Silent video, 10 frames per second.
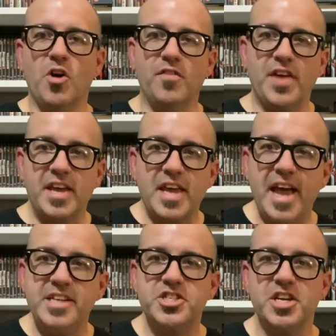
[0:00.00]
you on
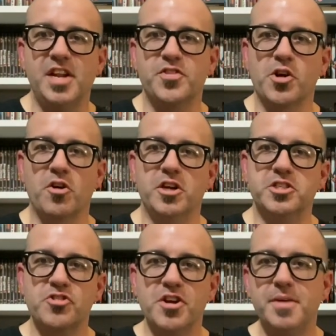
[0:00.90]
vacation if you're going on a
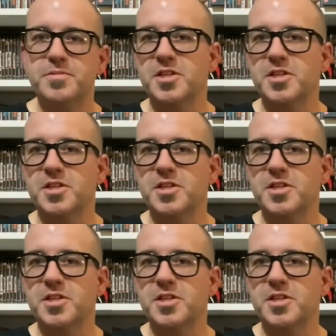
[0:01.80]
trip,